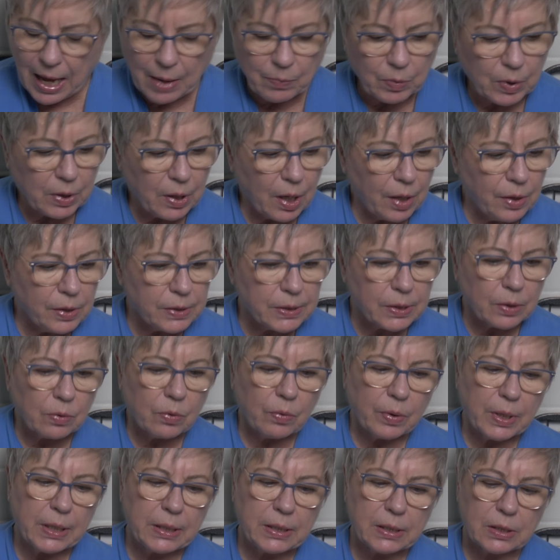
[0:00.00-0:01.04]
And we're also
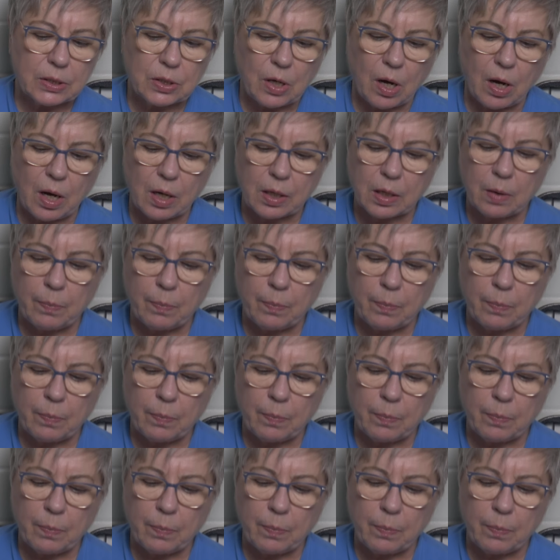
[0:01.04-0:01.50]
going to talk